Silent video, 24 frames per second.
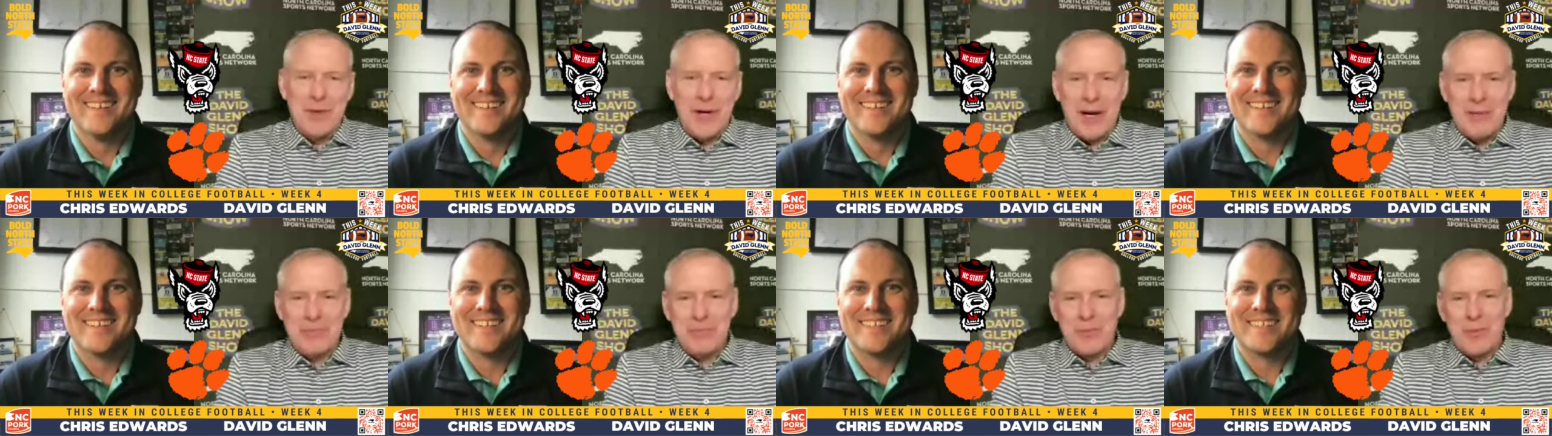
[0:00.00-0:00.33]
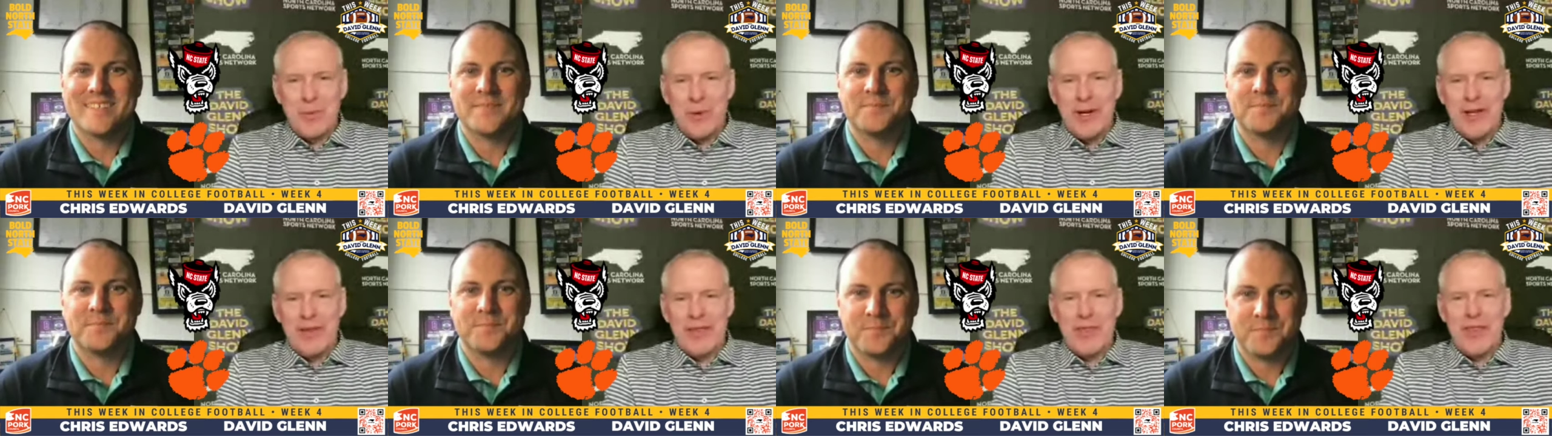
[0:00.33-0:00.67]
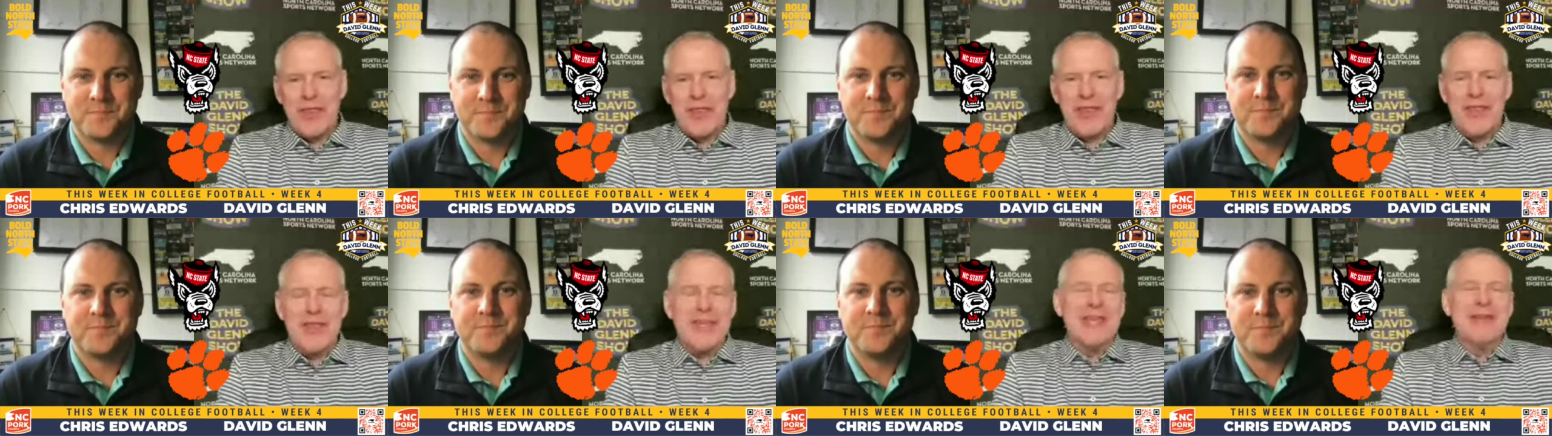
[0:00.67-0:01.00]
Speaker 1: up
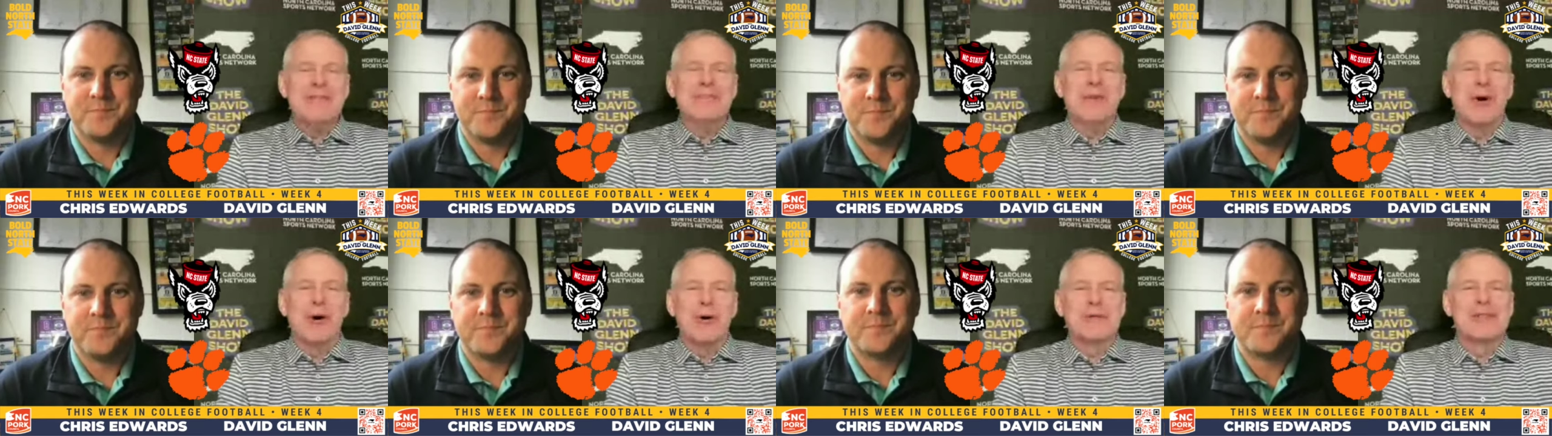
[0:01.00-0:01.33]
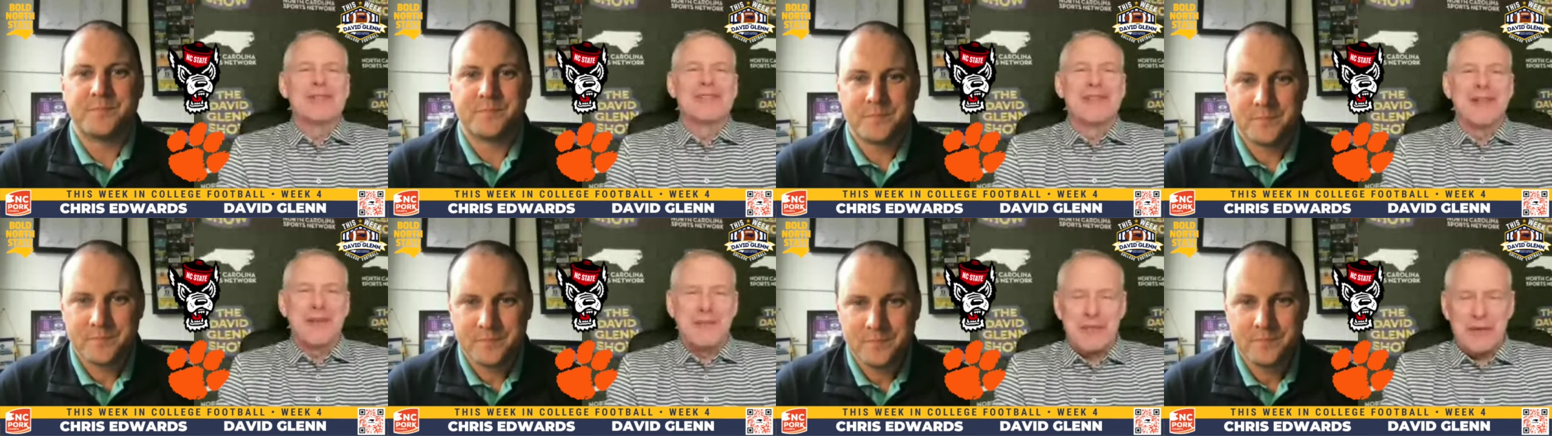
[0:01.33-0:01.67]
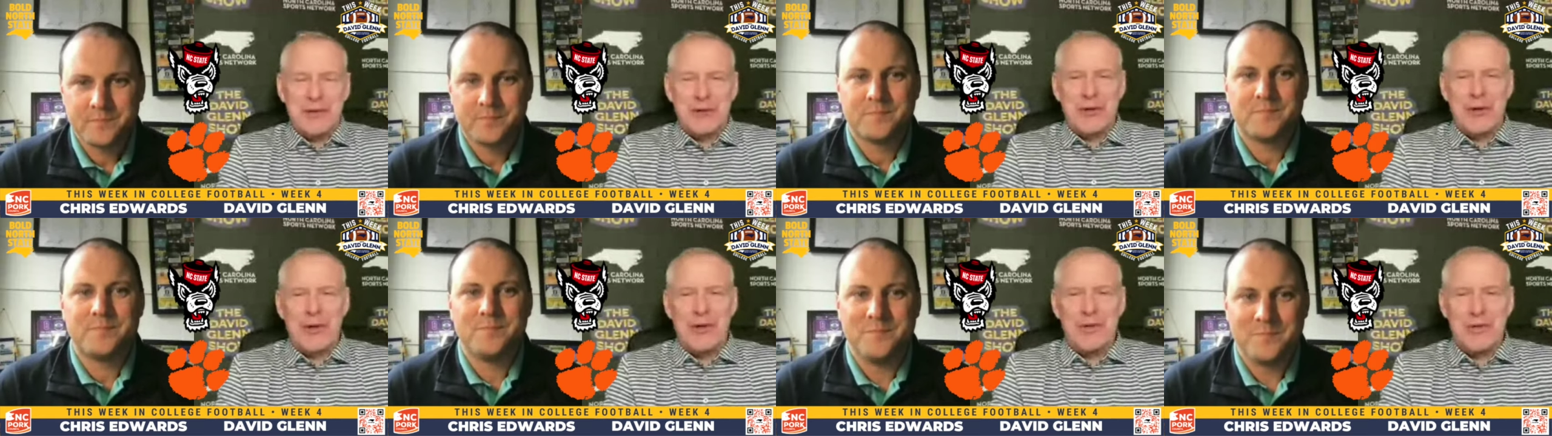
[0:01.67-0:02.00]
with the most
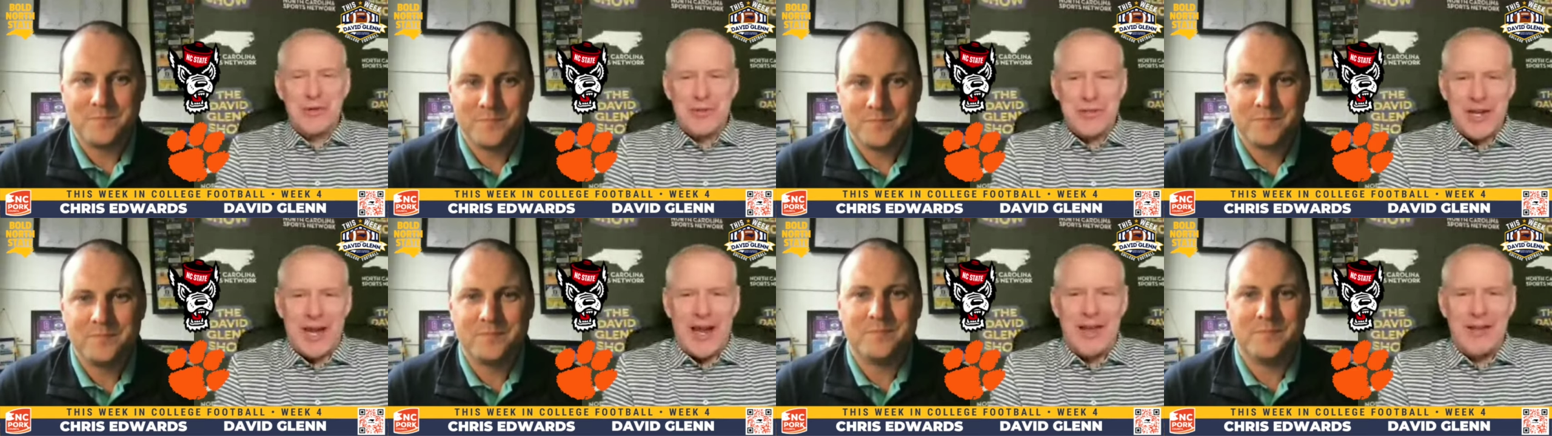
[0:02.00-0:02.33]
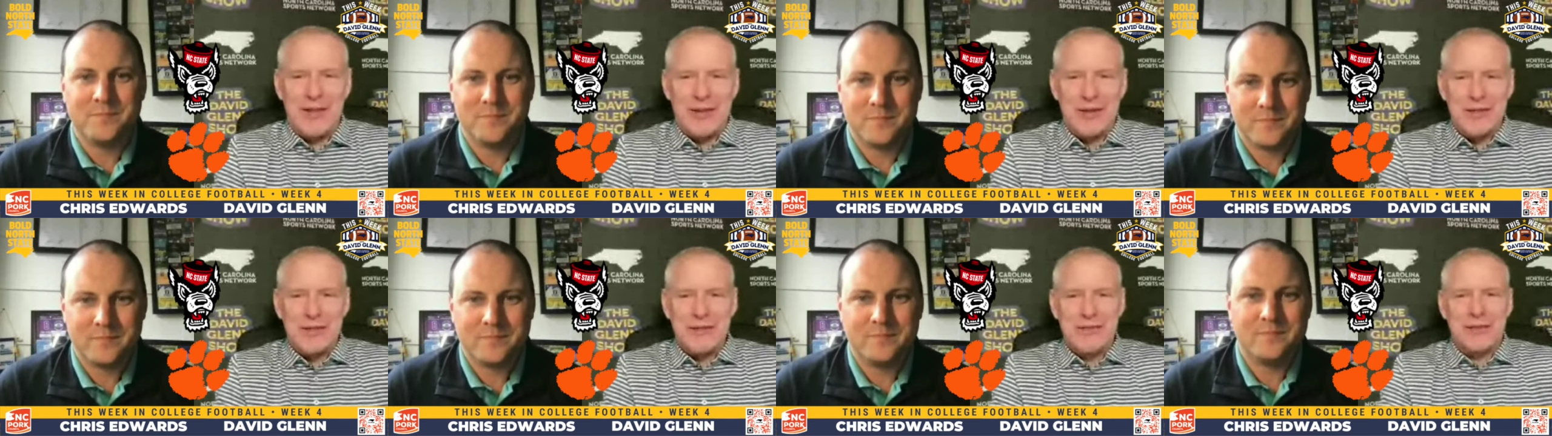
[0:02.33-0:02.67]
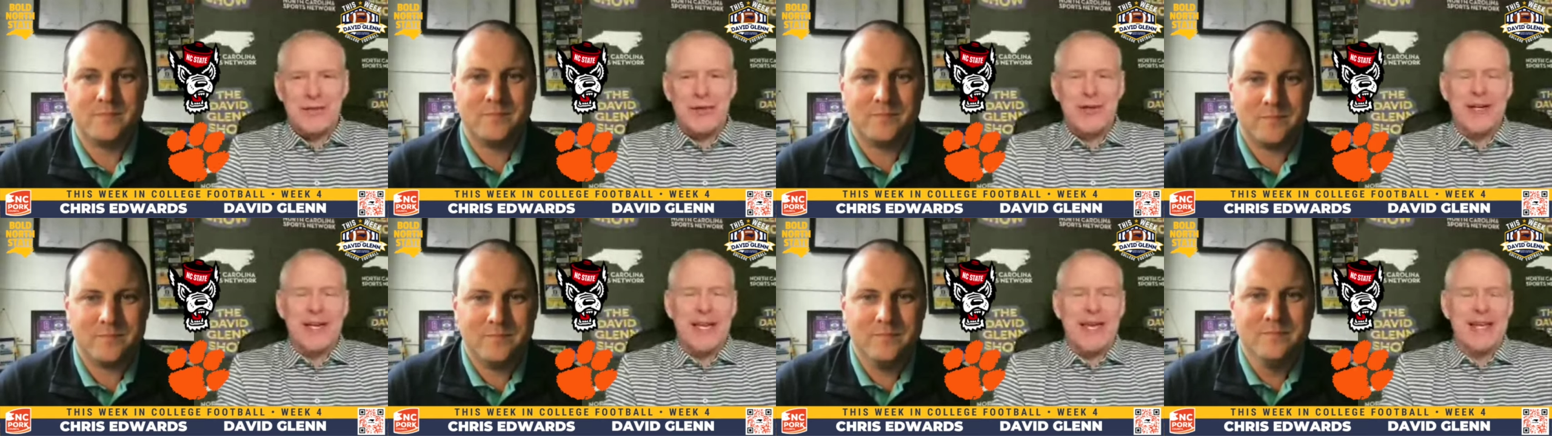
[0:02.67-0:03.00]
difficult challenge
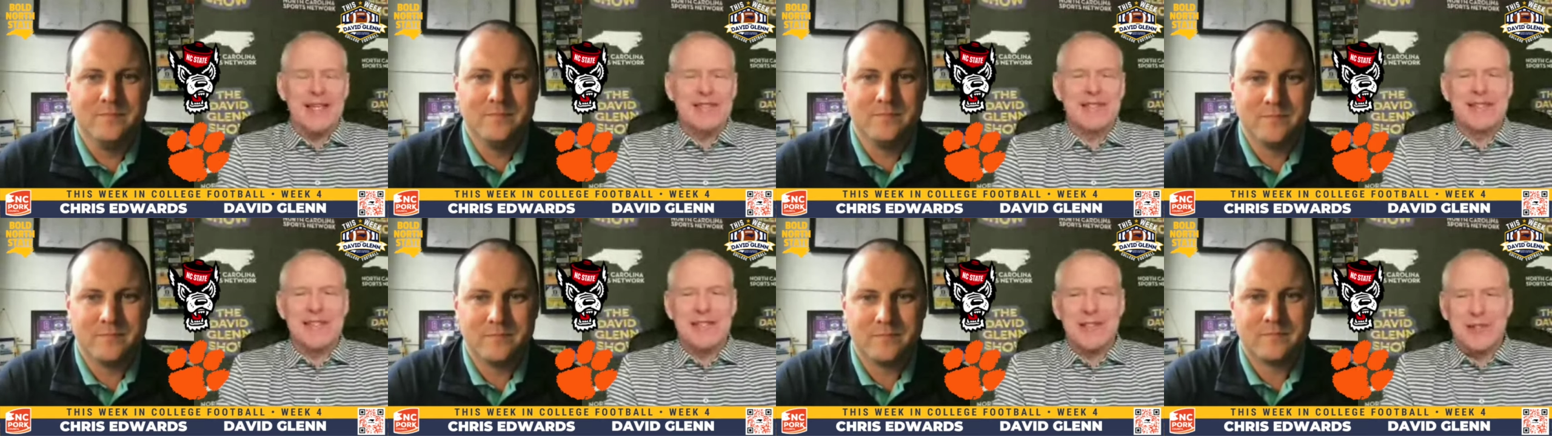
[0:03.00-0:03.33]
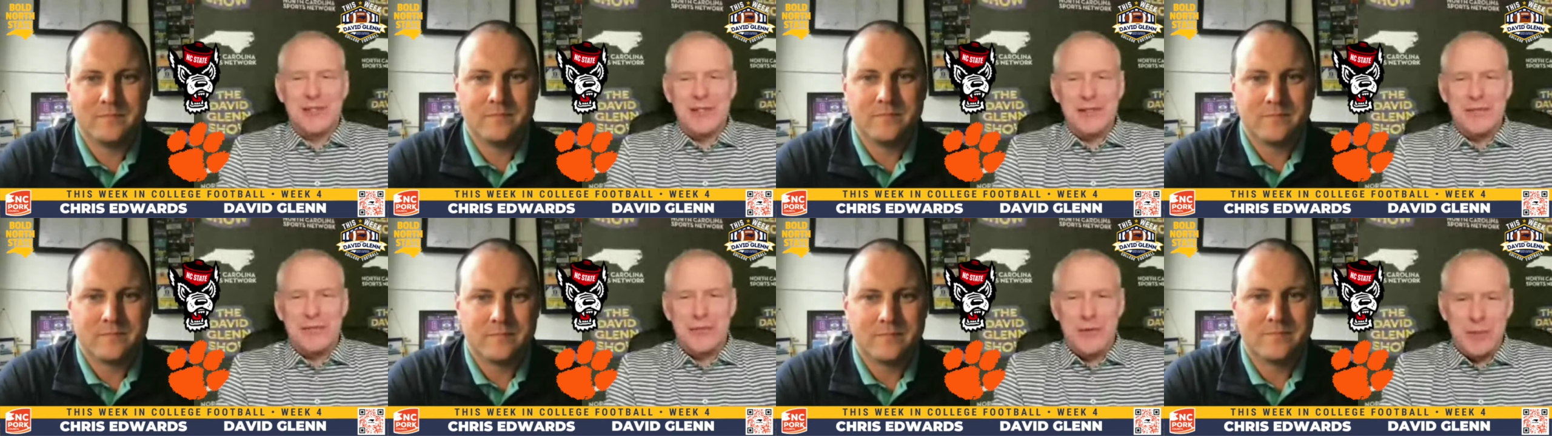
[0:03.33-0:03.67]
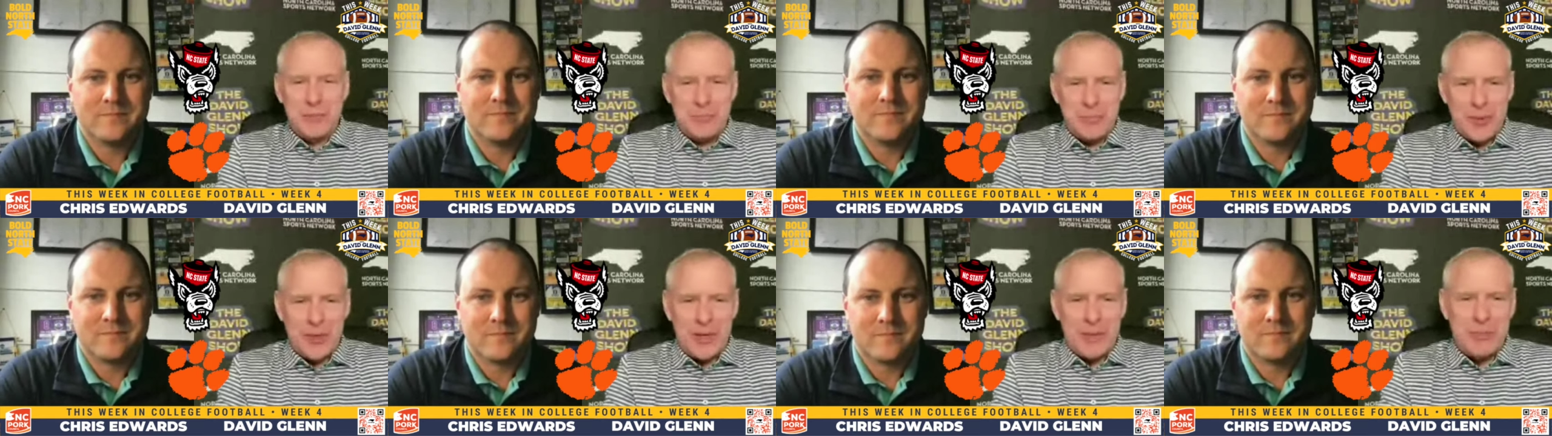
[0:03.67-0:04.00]
for an ACC
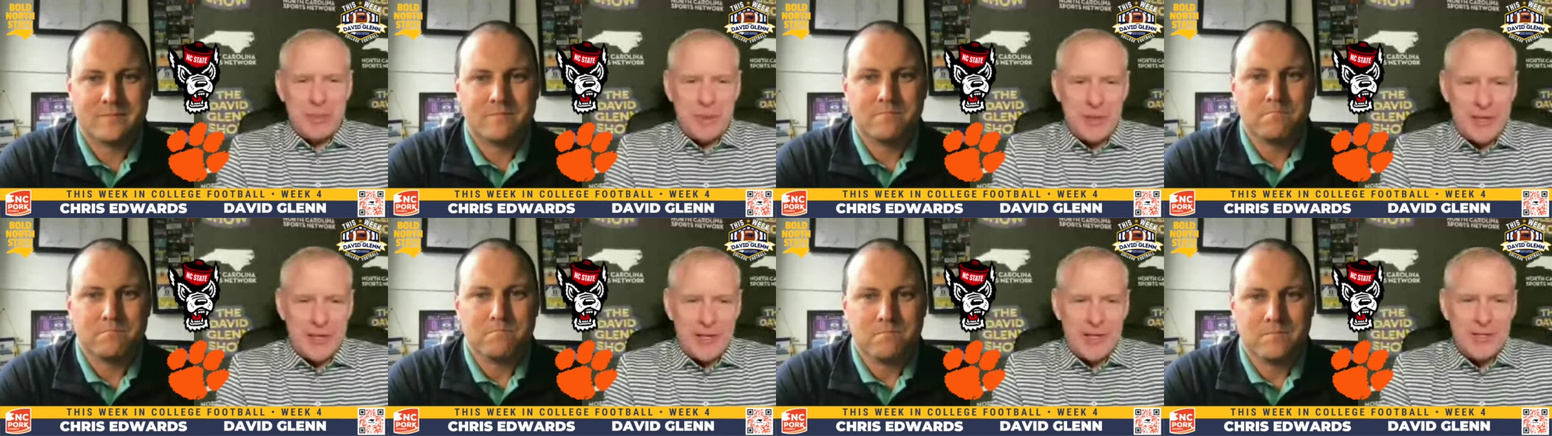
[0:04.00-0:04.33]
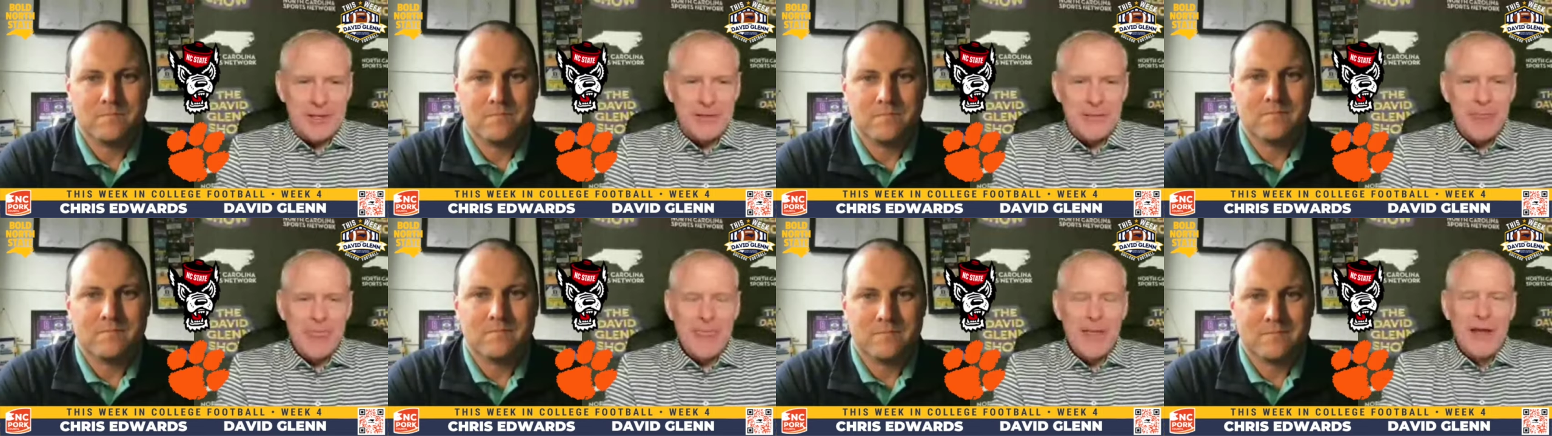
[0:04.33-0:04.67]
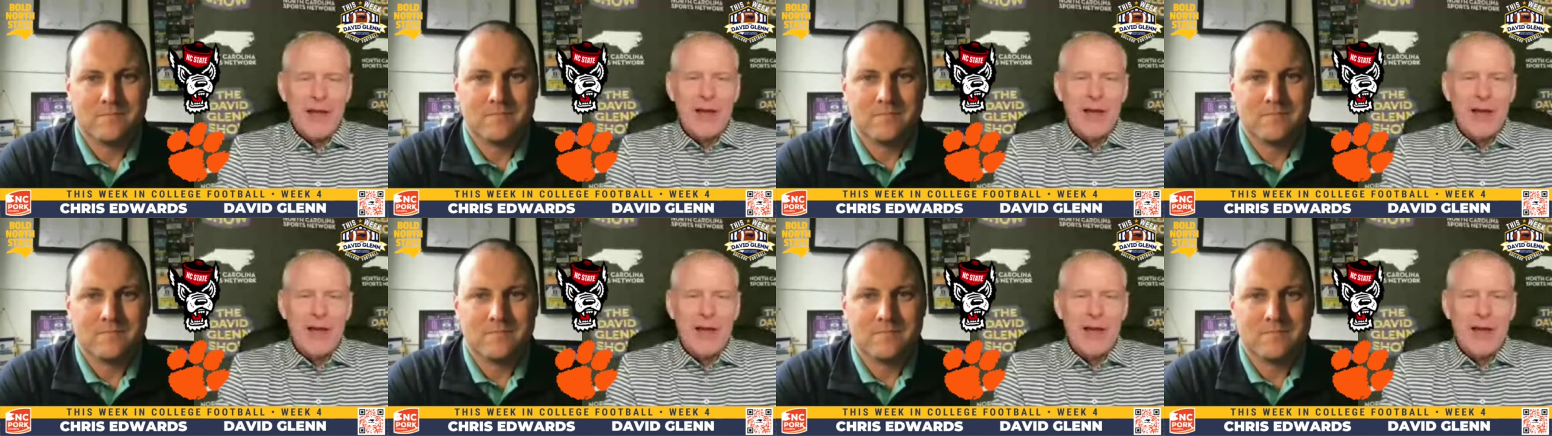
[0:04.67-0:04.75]
football player,